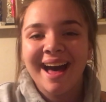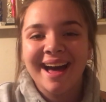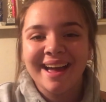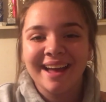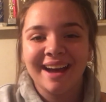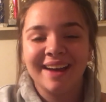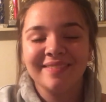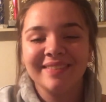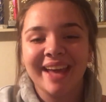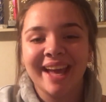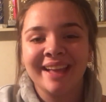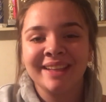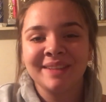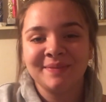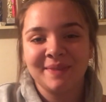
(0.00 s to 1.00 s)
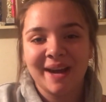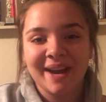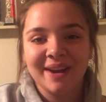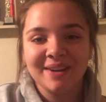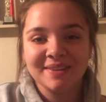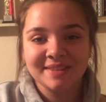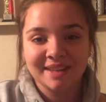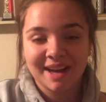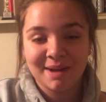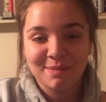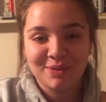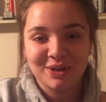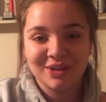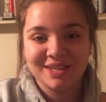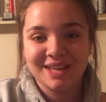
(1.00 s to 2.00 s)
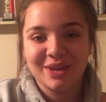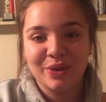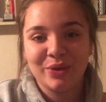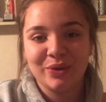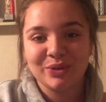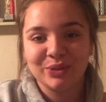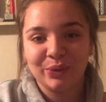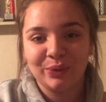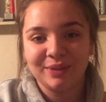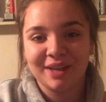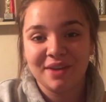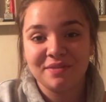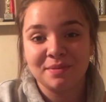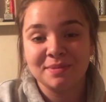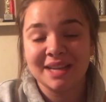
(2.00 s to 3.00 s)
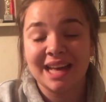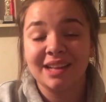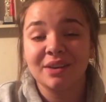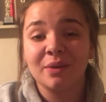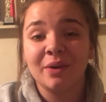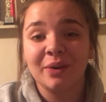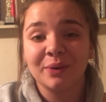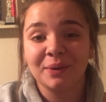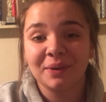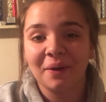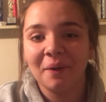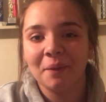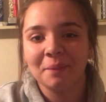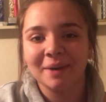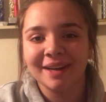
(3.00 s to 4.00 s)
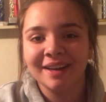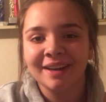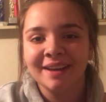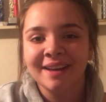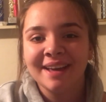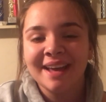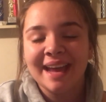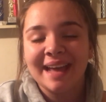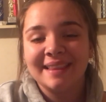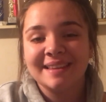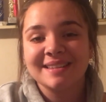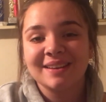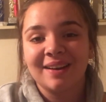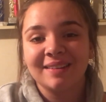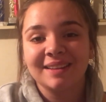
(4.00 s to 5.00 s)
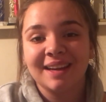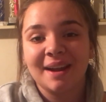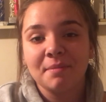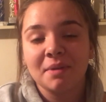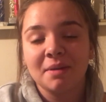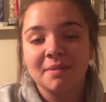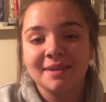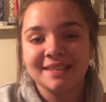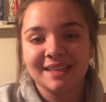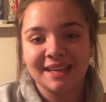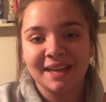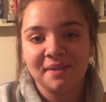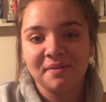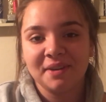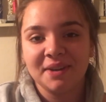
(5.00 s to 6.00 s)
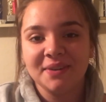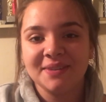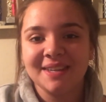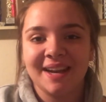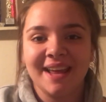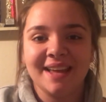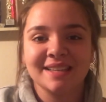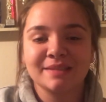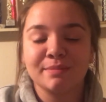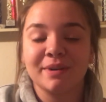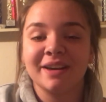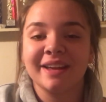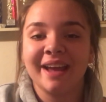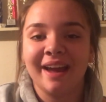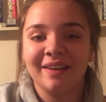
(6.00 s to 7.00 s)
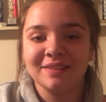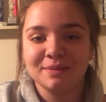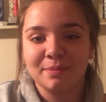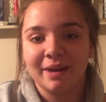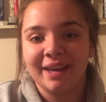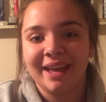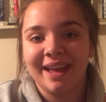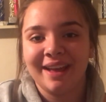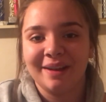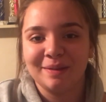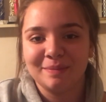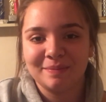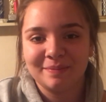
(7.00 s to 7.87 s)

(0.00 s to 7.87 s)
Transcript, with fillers: Hi, I'm Katelyn Myers. I'm 13 years old and I'm from Tahlequah, Oklahoma. And the song that I'm going to be singing for you today is Burning House by Cam.